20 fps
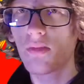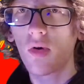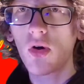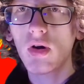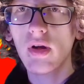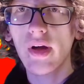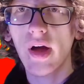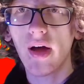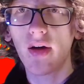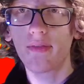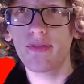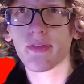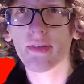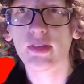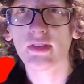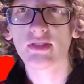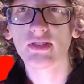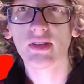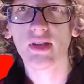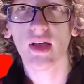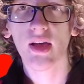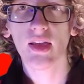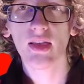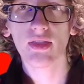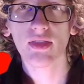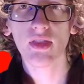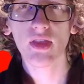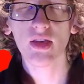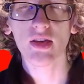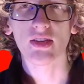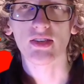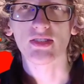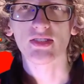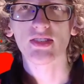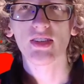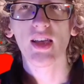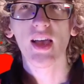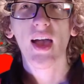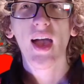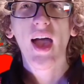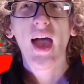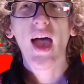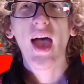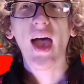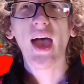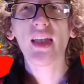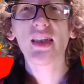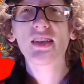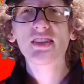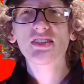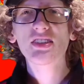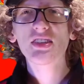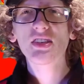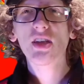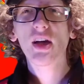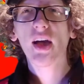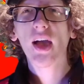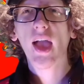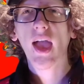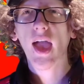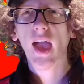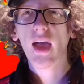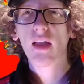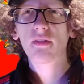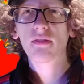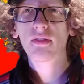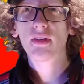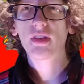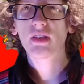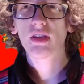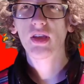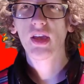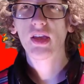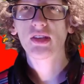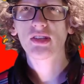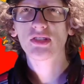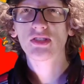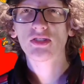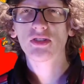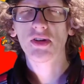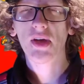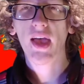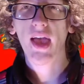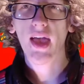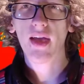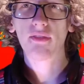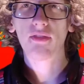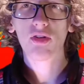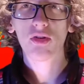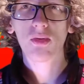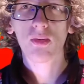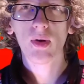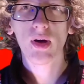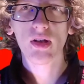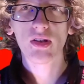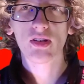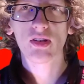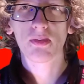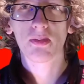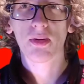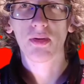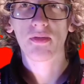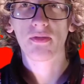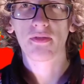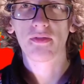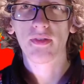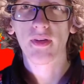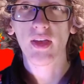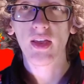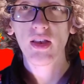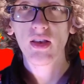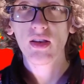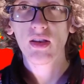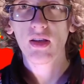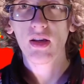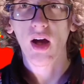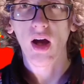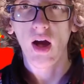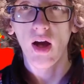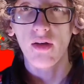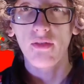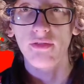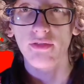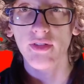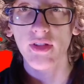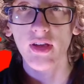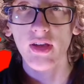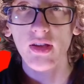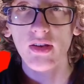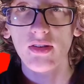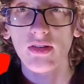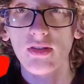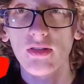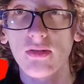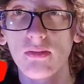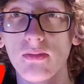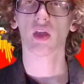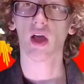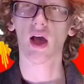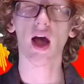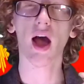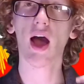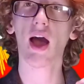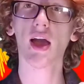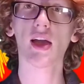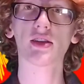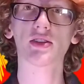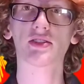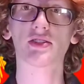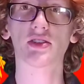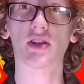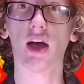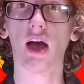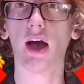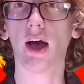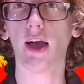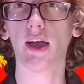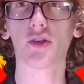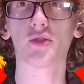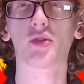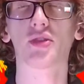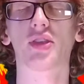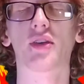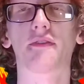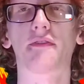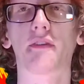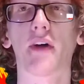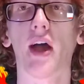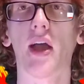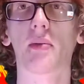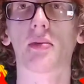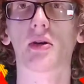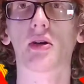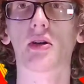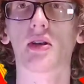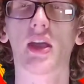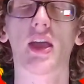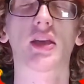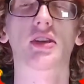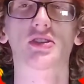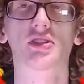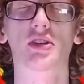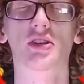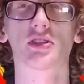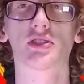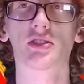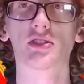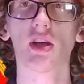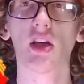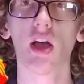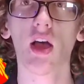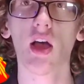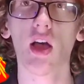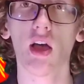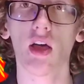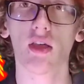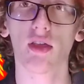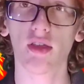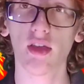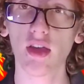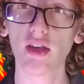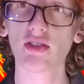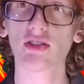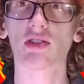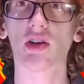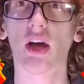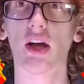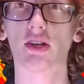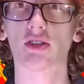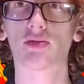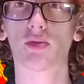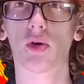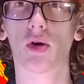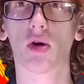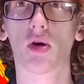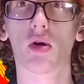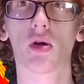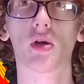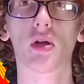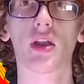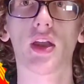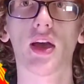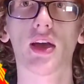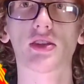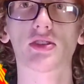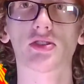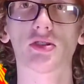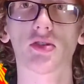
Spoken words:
more conflicts like this. And is it not advantageous to everyone to prevent conflict? I side with the Fiber Nations. These talks were organized